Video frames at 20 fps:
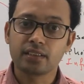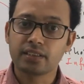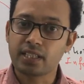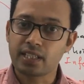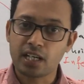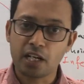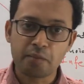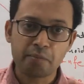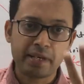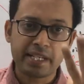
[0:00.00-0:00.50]
There
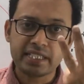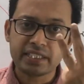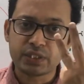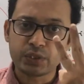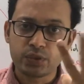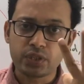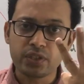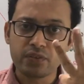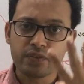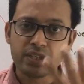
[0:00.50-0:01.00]
are main
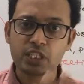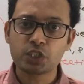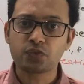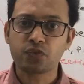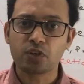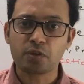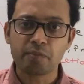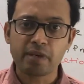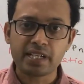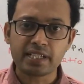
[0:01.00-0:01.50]
three ways
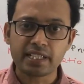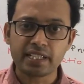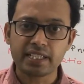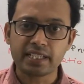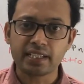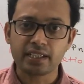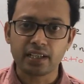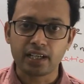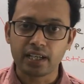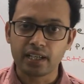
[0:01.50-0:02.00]
for
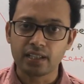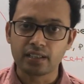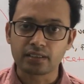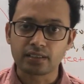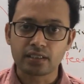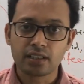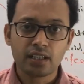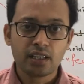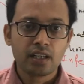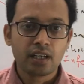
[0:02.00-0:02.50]
maintaining a
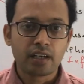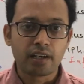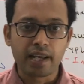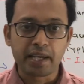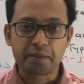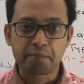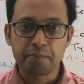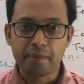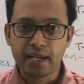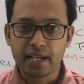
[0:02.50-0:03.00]
health,
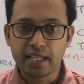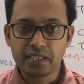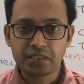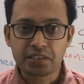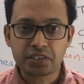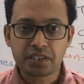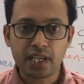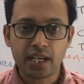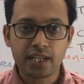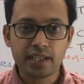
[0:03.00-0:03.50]
like
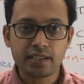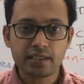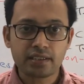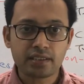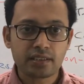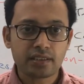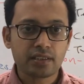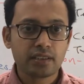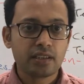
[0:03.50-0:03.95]
balanced diet,